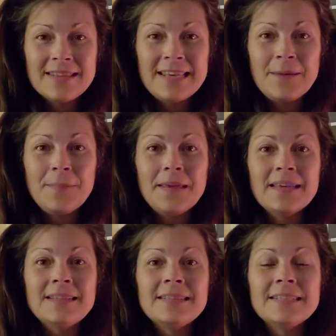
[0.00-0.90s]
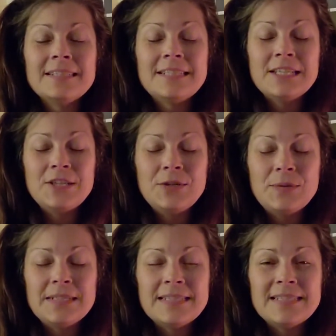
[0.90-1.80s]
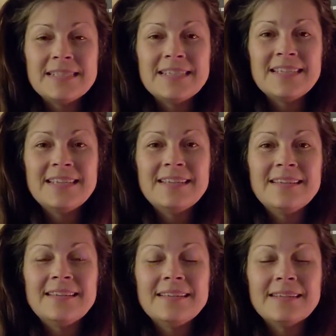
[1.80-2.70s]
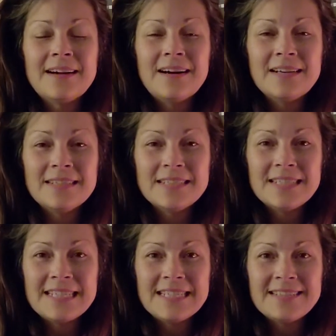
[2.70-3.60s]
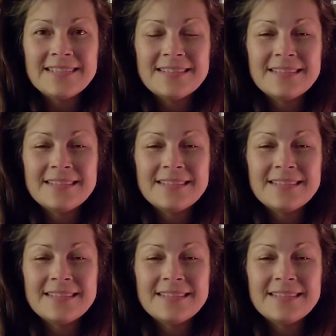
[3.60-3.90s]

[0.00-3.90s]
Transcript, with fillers: keeping it continuous and constant